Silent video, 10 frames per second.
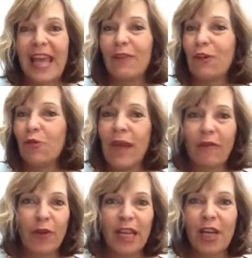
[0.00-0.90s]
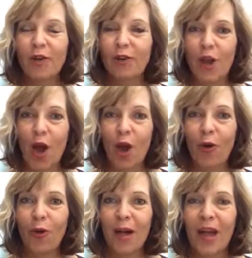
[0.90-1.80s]
If you never hear
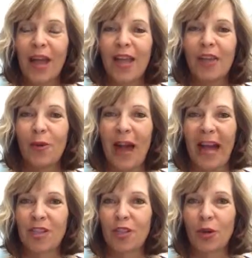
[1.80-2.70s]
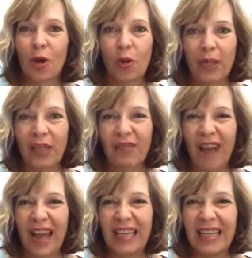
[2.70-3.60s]
no, you actually are only
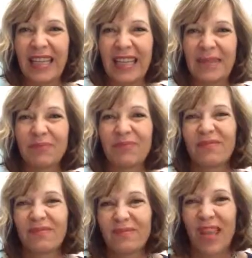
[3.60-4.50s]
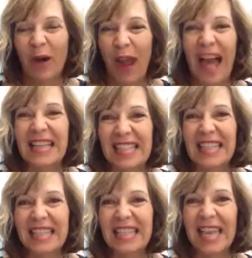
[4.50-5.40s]
inviting or
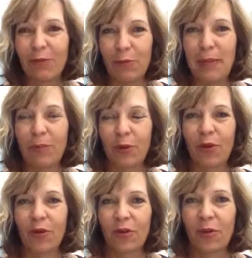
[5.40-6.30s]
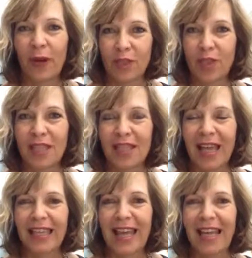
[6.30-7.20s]
asking safe people questions
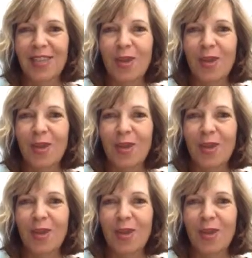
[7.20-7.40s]
like that.